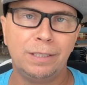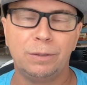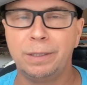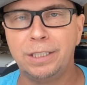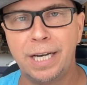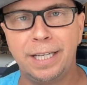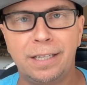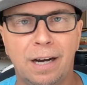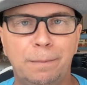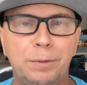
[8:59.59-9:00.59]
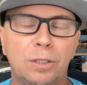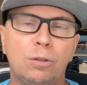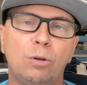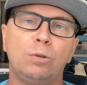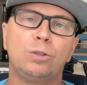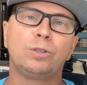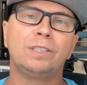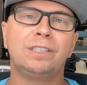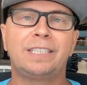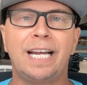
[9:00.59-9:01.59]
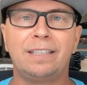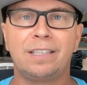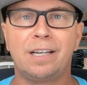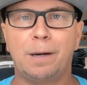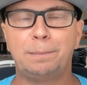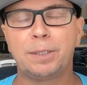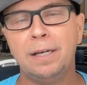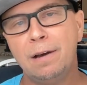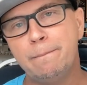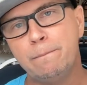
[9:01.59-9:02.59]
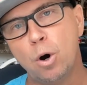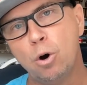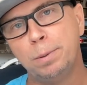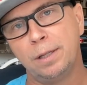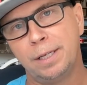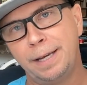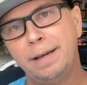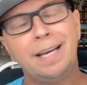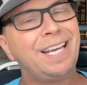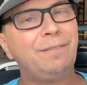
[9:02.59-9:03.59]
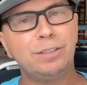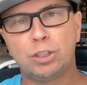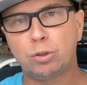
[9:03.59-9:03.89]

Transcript: doing Yeti cups and coolers and Stanley cups mobily, even